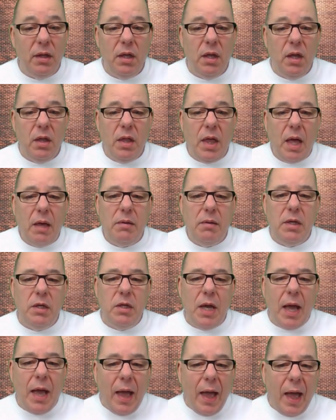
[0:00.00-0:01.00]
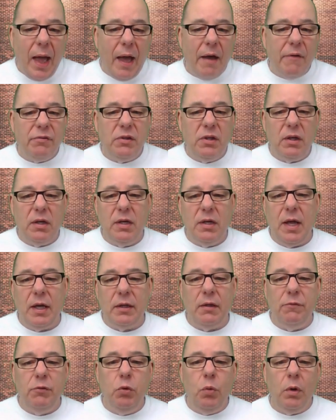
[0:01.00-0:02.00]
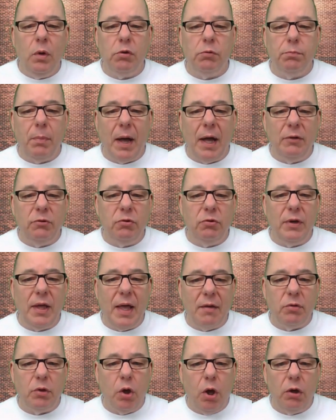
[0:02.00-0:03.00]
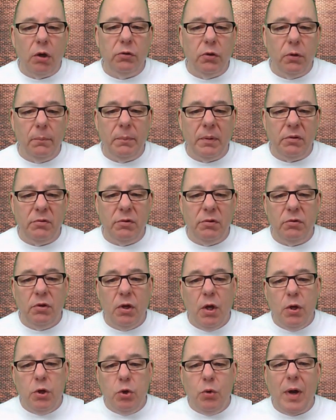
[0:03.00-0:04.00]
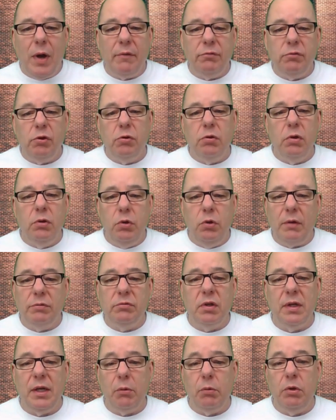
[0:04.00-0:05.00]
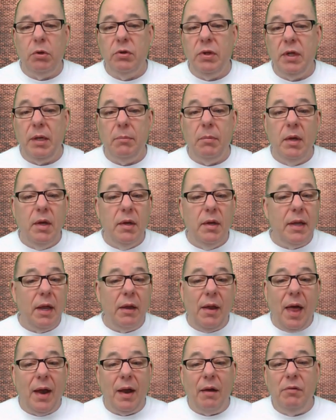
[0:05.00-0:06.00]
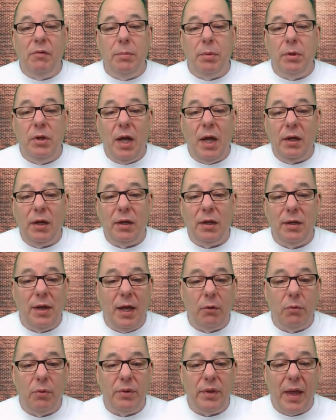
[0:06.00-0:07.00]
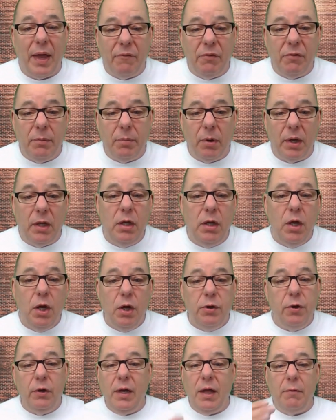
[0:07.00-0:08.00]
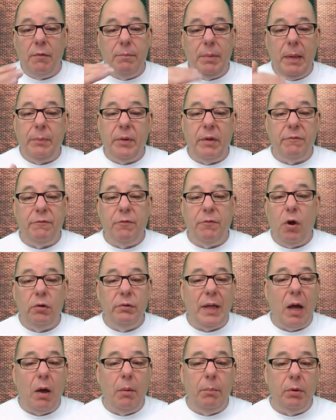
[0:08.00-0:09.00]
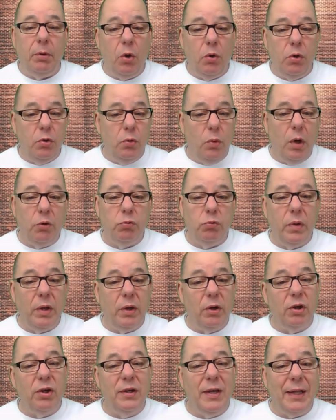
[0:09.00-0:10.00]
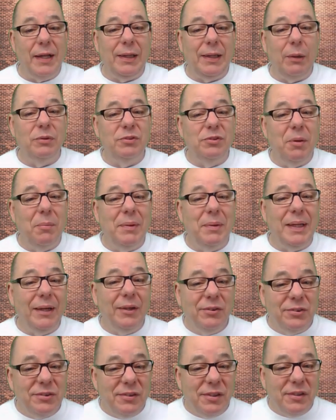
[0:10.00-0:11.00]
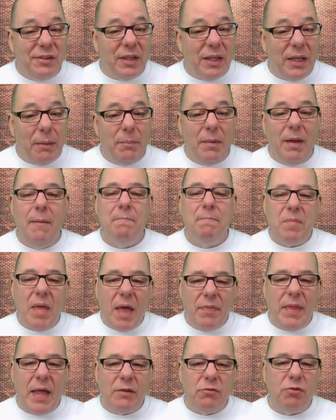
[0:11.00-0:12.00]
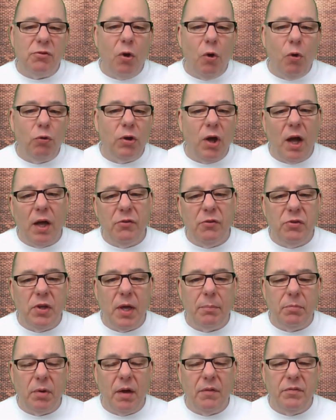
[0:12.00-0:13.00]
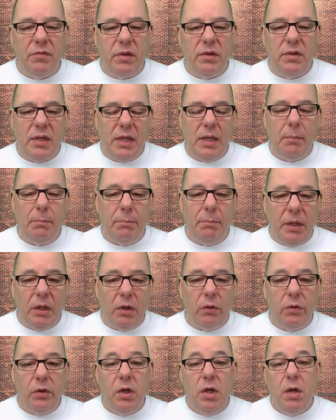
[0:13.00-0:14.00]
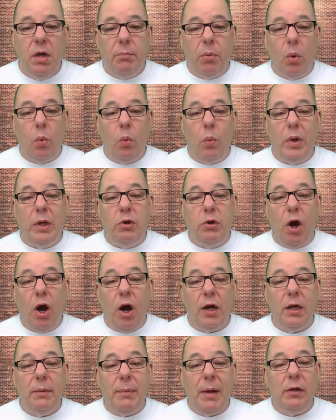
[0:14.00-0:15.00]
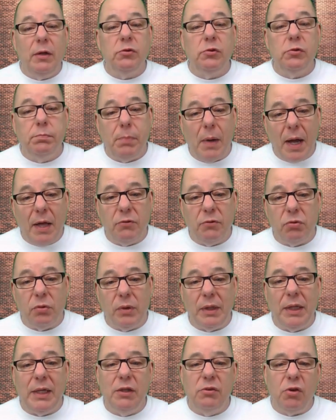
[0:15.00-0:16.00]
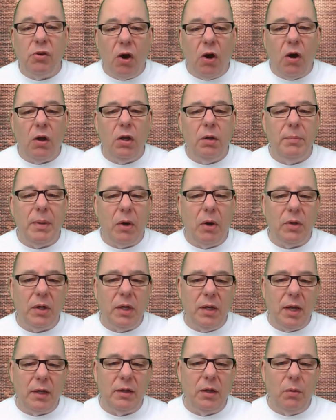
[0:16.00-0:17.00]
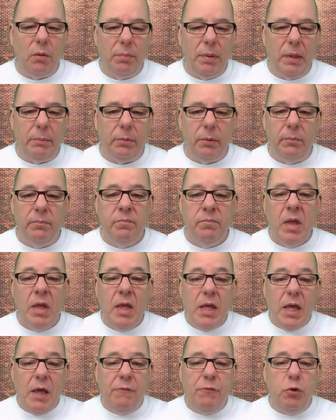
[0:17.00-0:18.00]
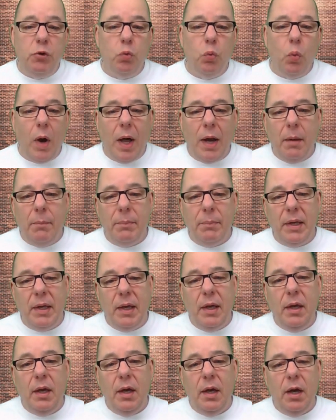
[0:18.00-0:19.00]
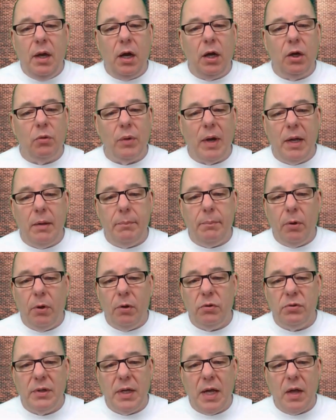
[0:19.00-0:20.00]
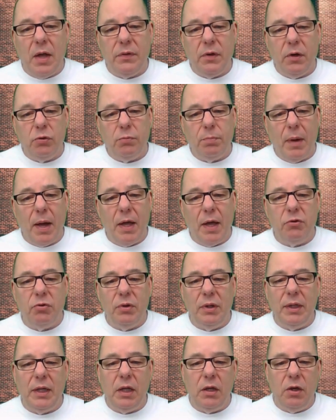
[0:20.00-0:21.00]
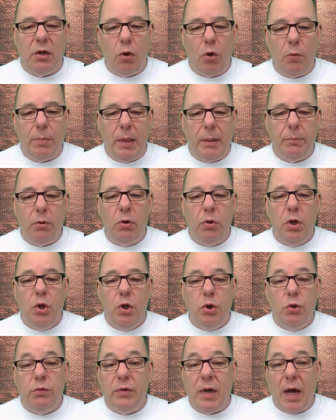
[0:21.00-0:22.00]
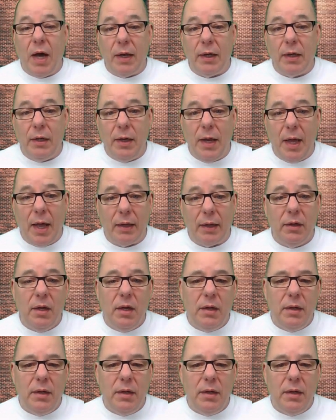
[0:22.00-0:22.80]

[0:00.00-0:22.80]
You have to connect. If you want to sponsor and have a long-term business, you have to connect with your team. Now, not everybody. You're not going to connect with everybody. You're going to have people that fall down below you elsewhere that are connecting with somebody else in the team, and that's the whole concept of the team build. But when we talk about sponsoring, it's all about connecting with people. If you want to be a great person out there sponsoring, getting to know people, you've got to connect.